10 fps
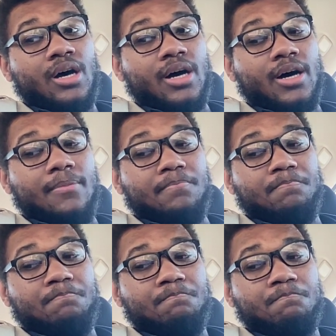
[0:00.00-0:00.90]

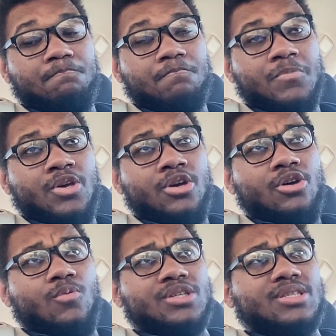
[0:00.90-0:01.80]
Um,
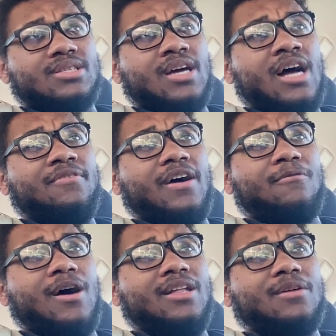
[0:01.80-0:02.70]
which is kind of
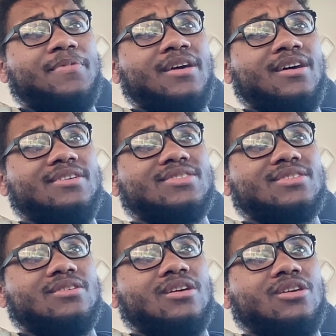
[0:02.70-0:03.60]
ironic
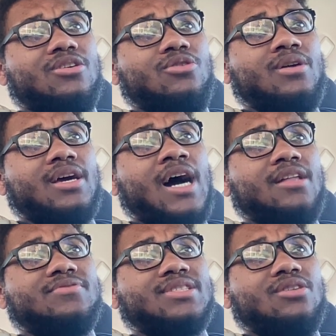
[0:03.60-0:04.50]
because you can
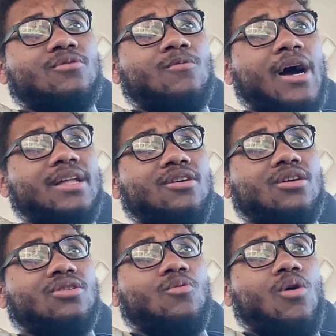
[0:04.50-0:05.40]
kind of see the writing
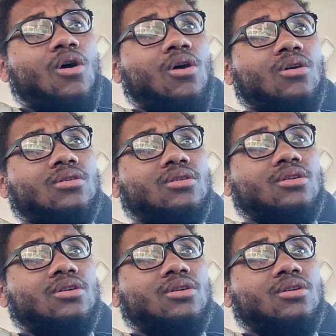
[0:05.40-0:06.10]
on the wall